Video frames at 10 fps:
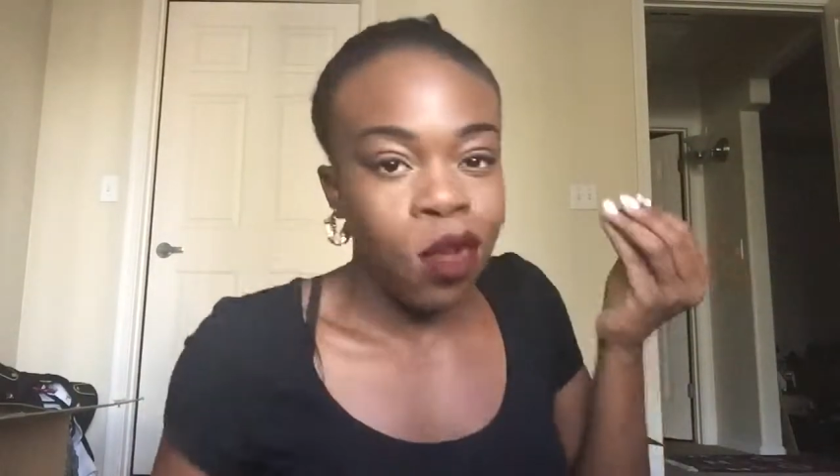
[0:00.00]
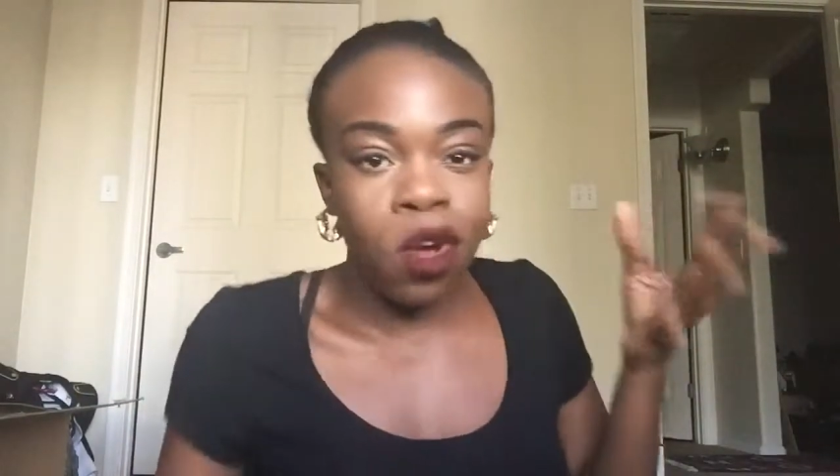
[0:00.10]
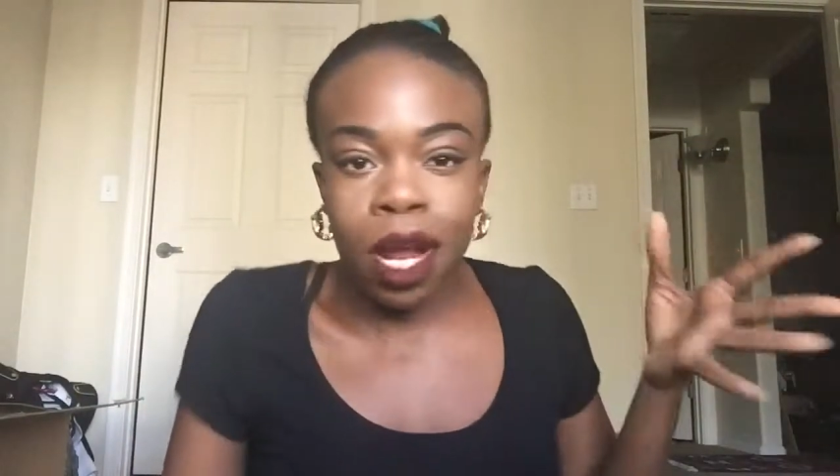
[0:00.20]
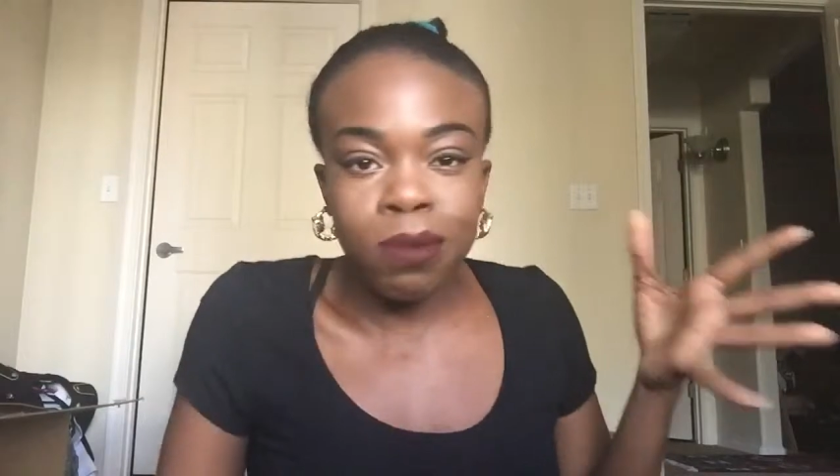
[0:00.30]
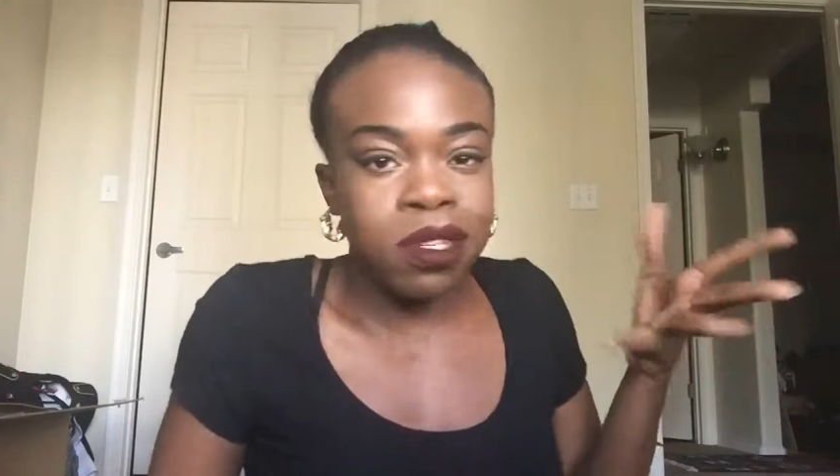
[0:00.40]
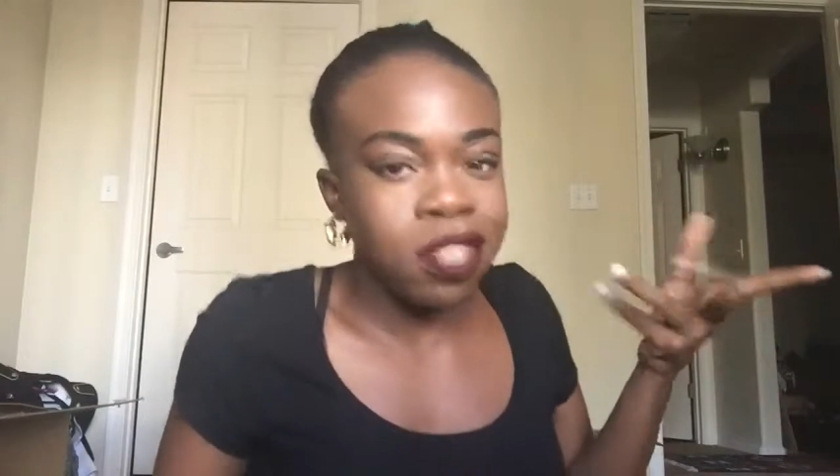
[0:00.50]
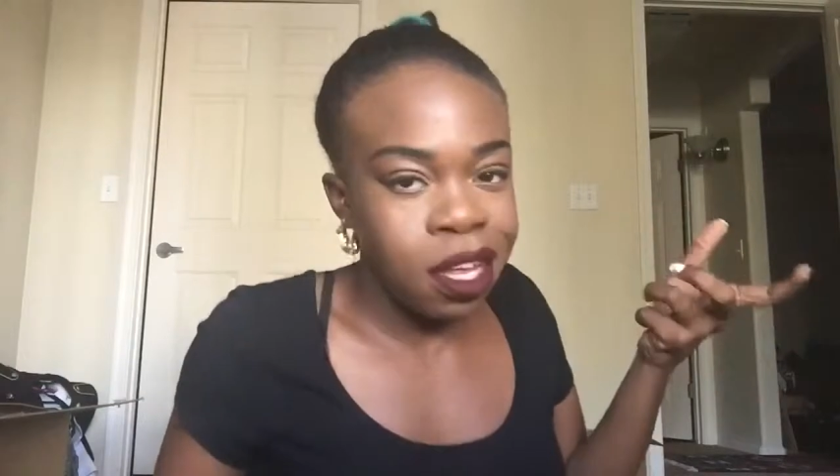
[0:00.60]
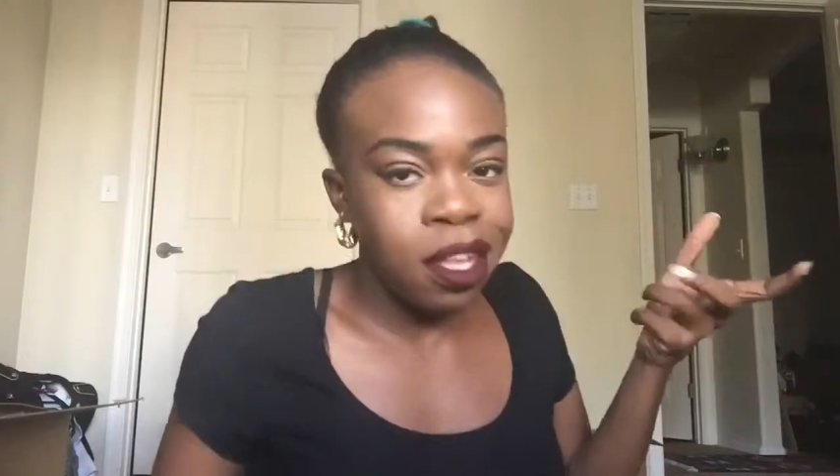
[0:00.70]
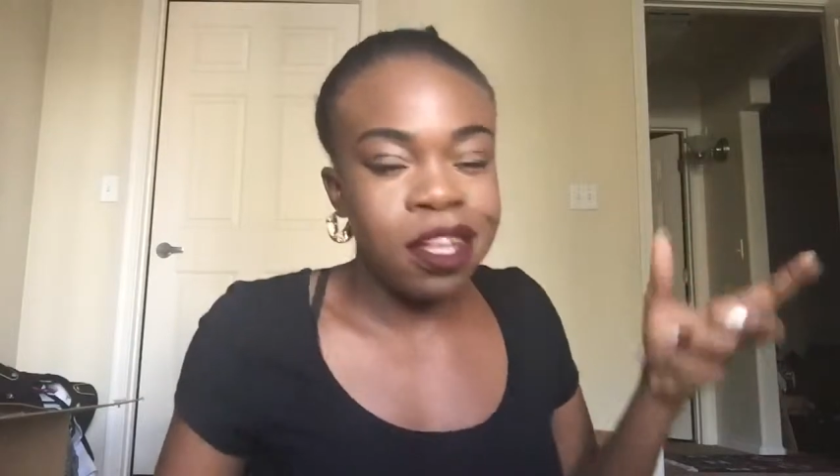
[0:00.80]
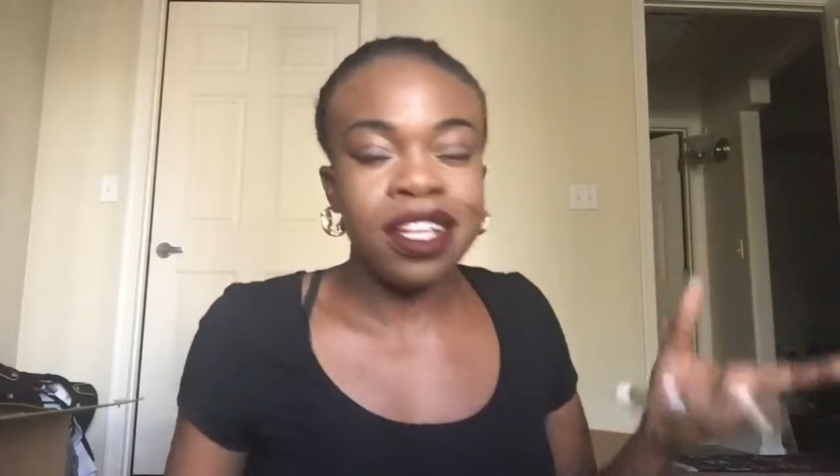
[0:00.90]
you know what I'm
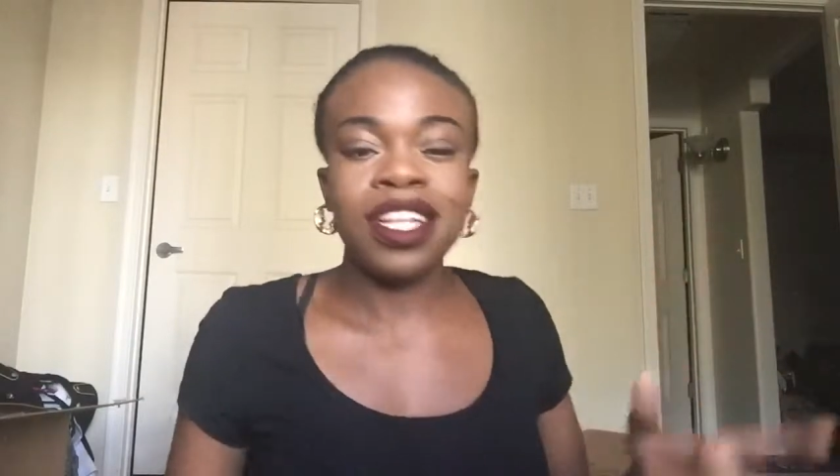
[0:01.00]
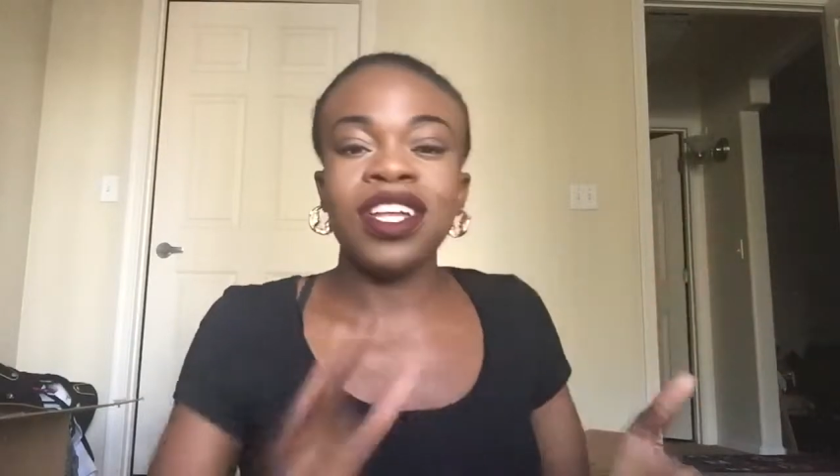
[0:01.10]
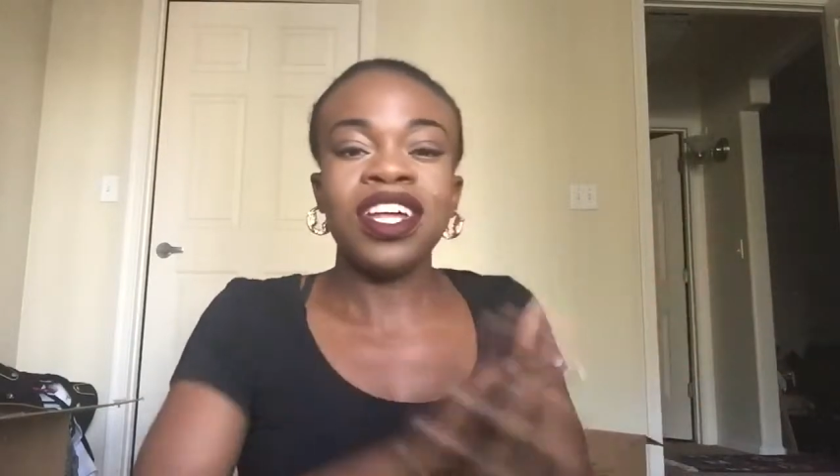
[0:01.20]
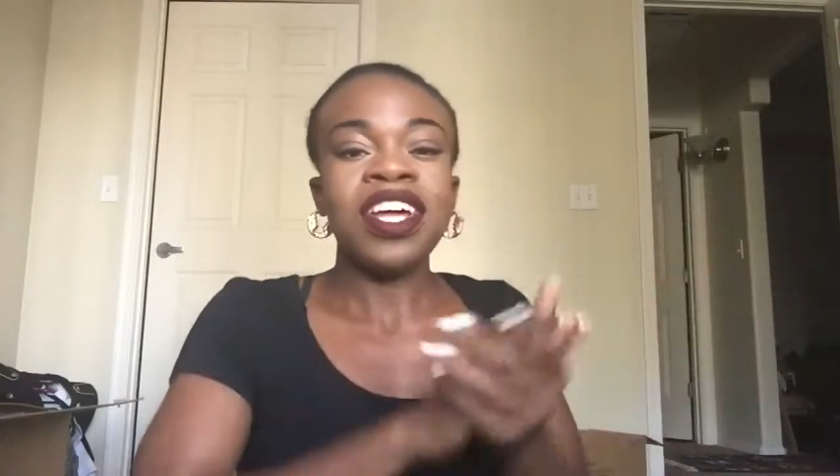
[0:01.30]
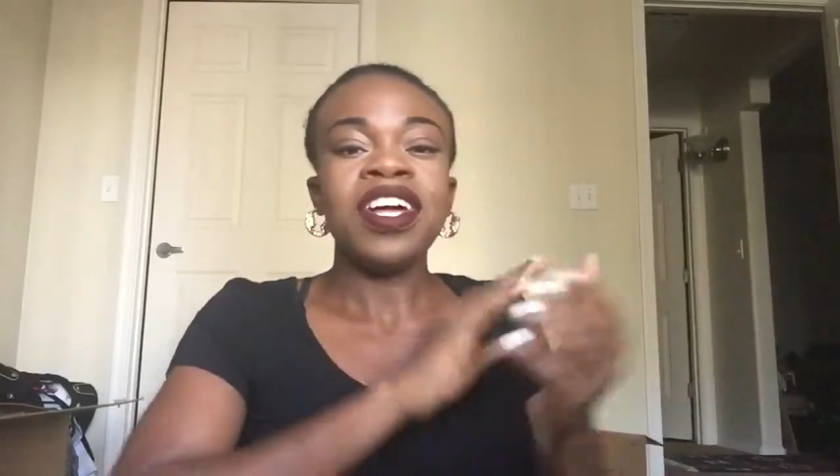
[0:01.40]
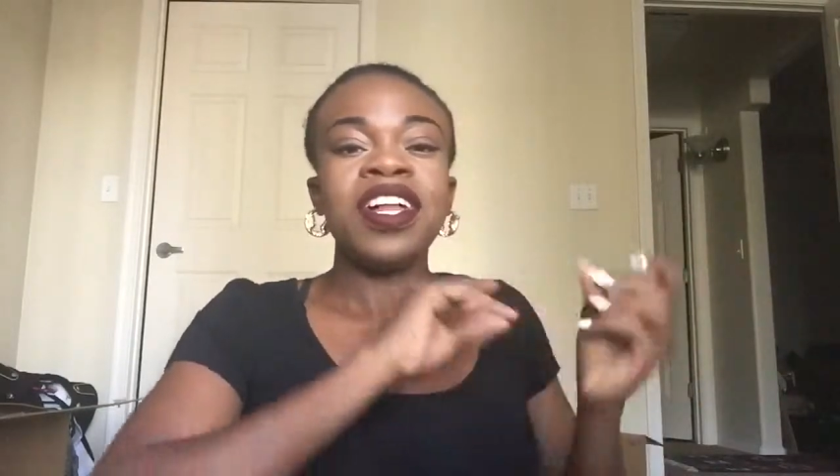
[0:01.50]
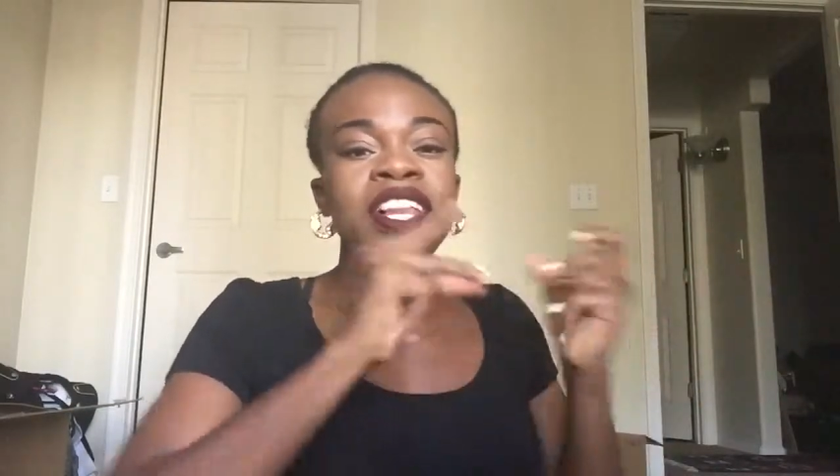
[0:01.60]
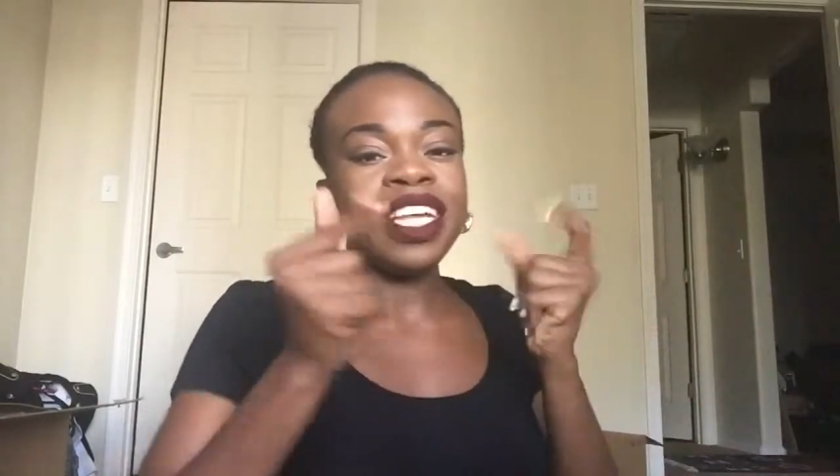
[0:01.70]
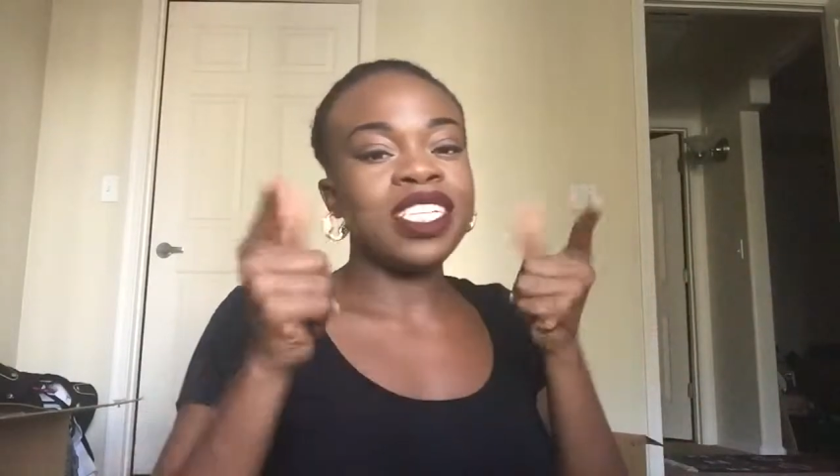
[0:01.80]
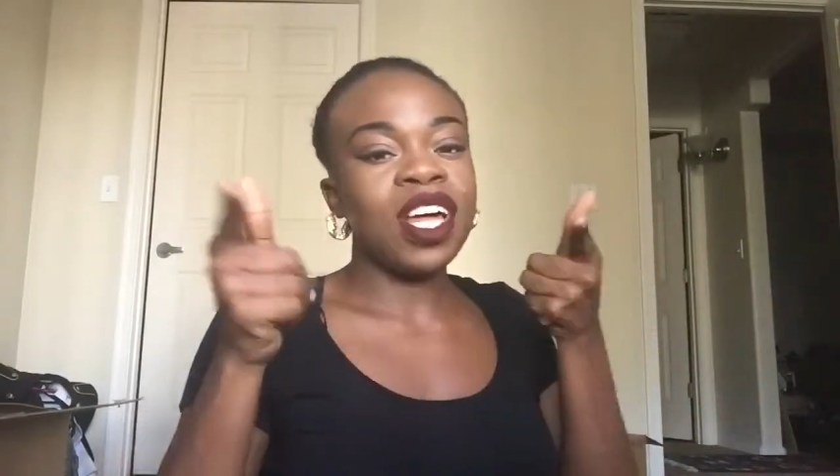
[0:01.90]
saying?
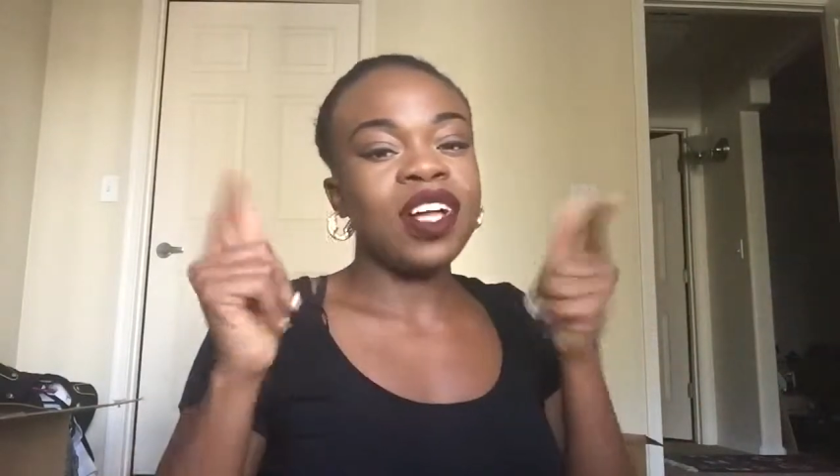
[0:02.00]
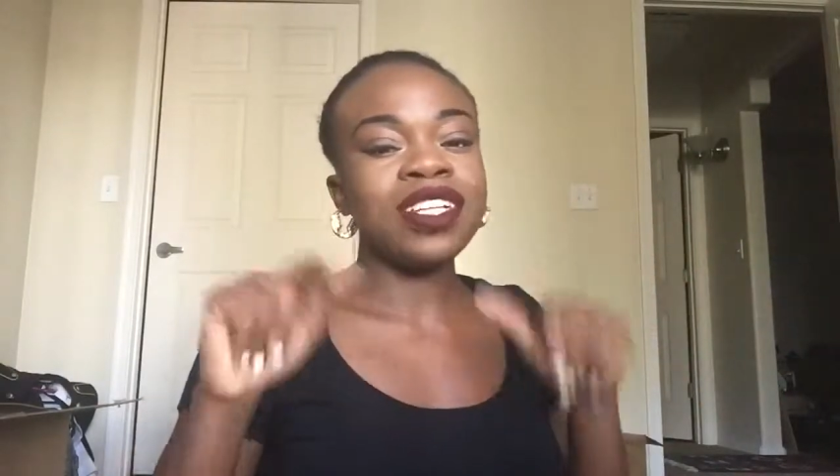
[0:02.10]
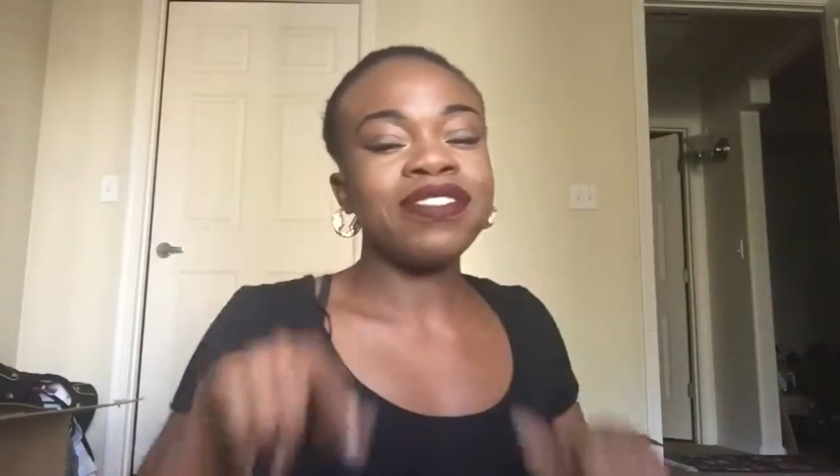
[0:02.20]
Let's go.